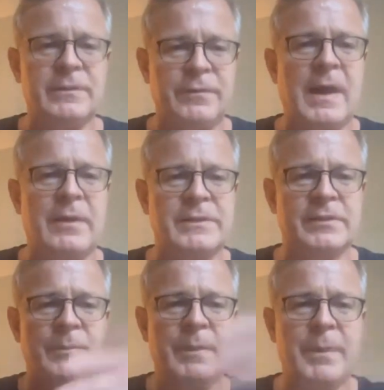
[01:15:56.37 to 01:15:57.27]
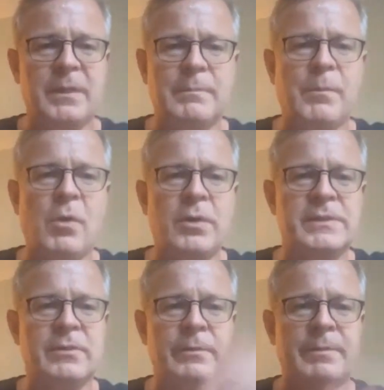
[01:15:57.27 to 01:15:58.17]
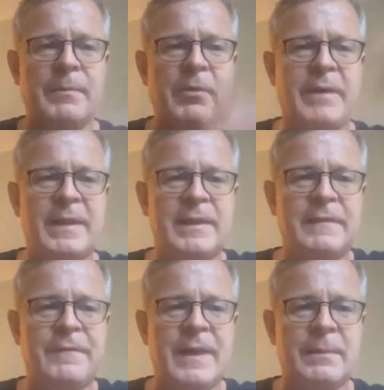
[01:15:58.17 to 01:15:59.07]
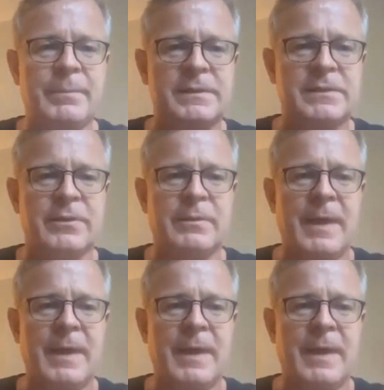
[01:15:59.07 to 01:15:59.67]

housing to be built more, so it would be more readily available, so the